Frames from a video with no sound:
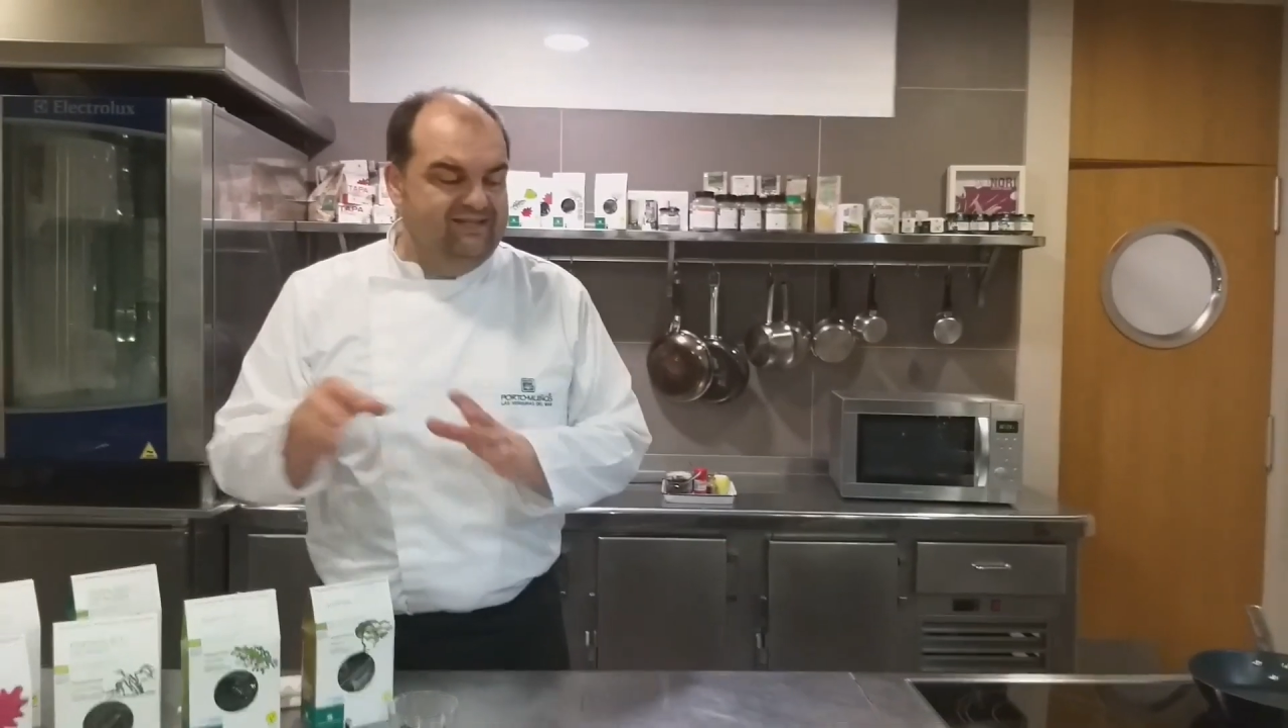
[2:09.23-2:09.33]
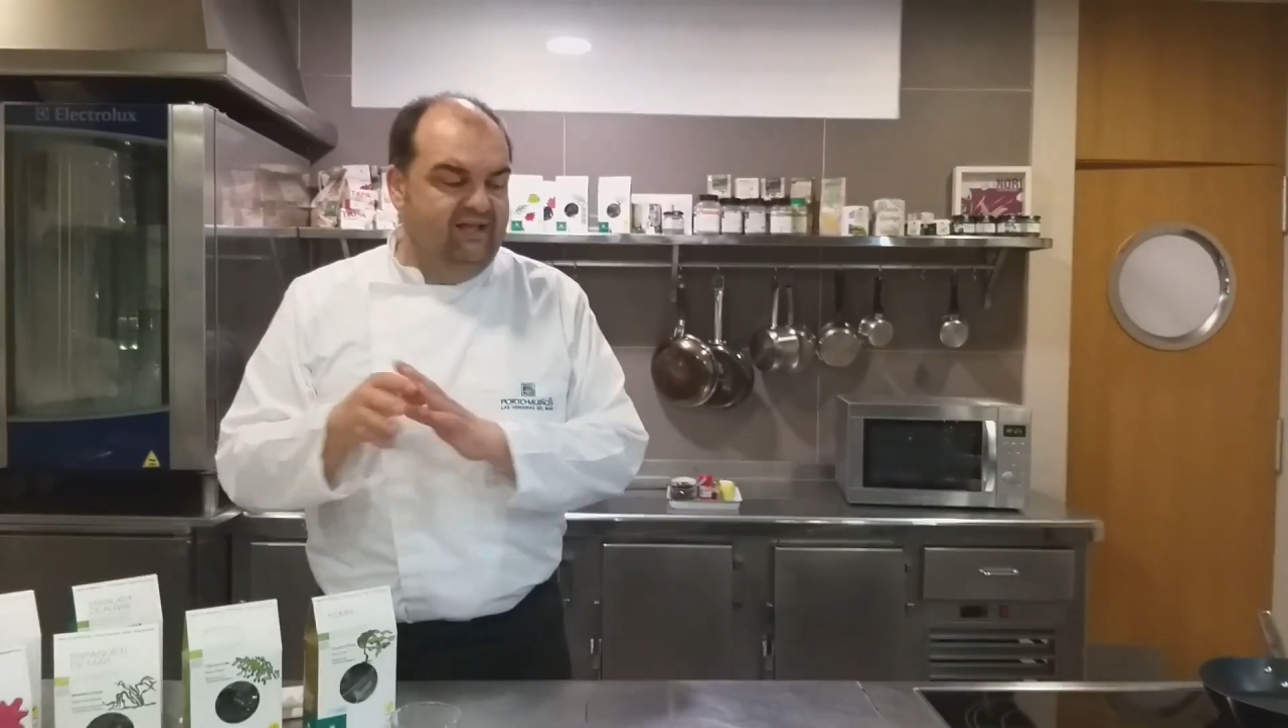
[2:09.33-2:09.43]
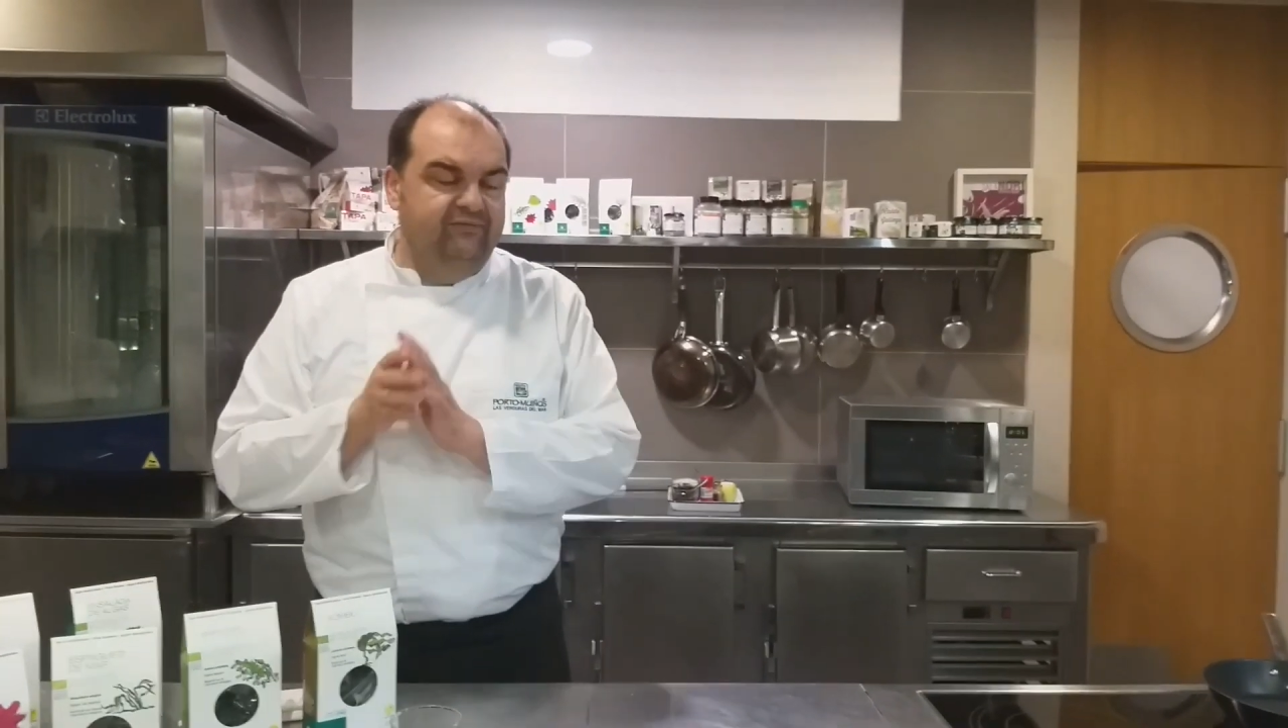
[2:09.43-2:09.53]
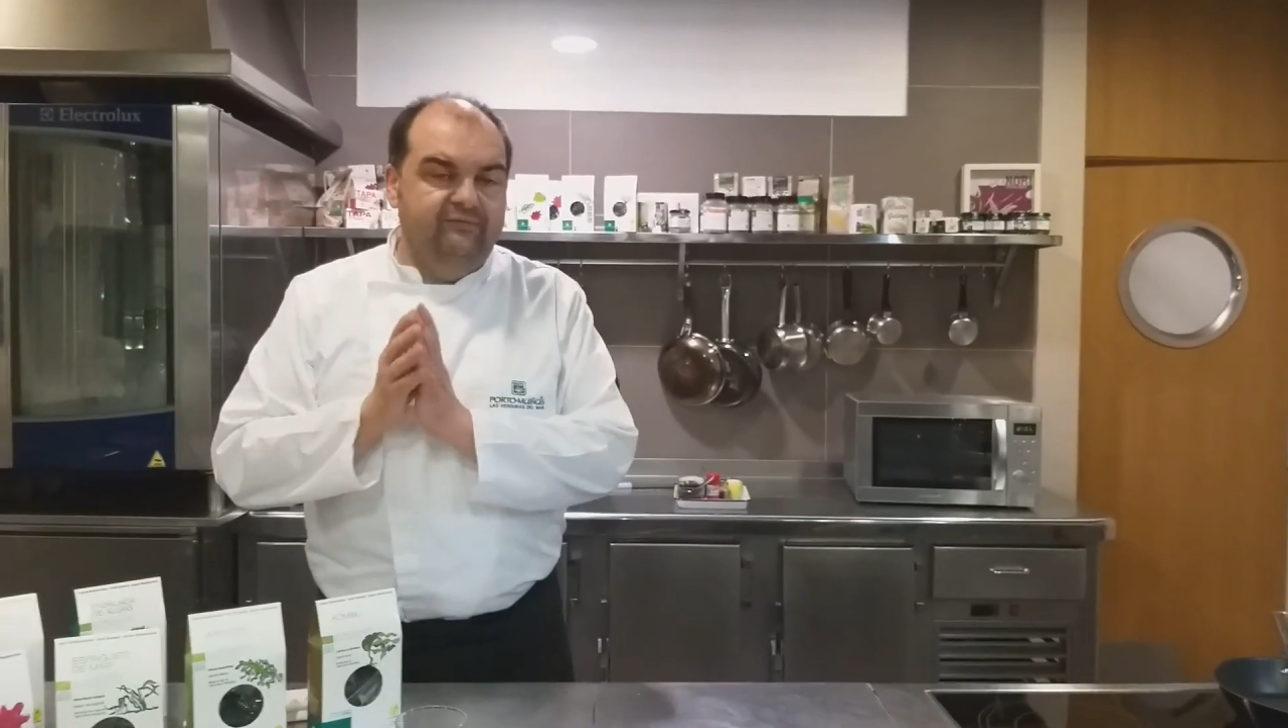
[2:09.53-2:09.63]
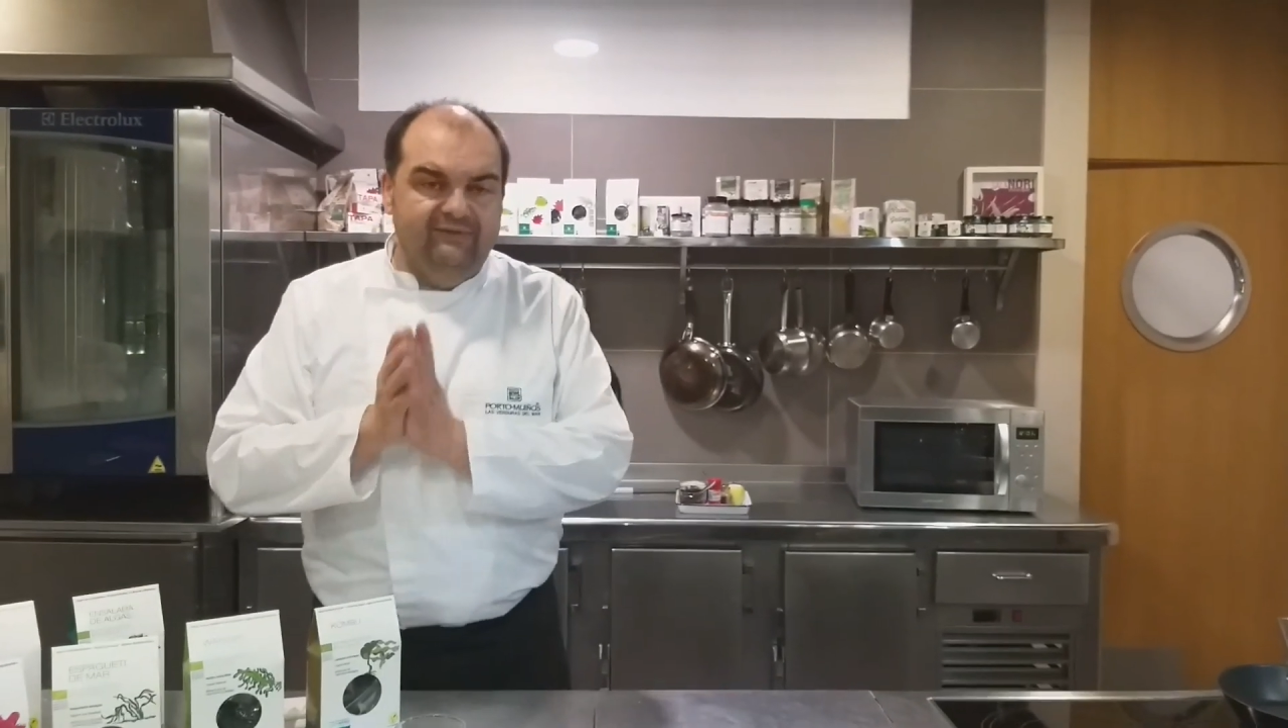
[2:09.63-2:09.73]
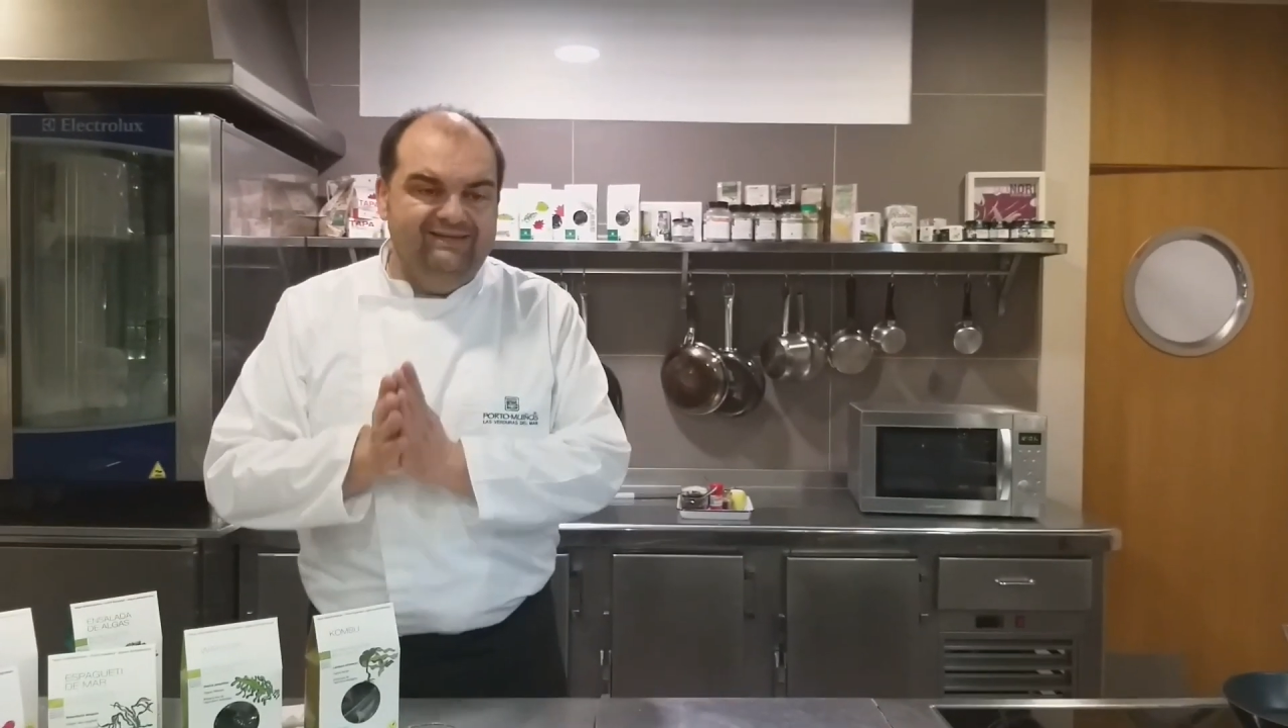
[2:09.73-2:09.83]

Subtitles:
have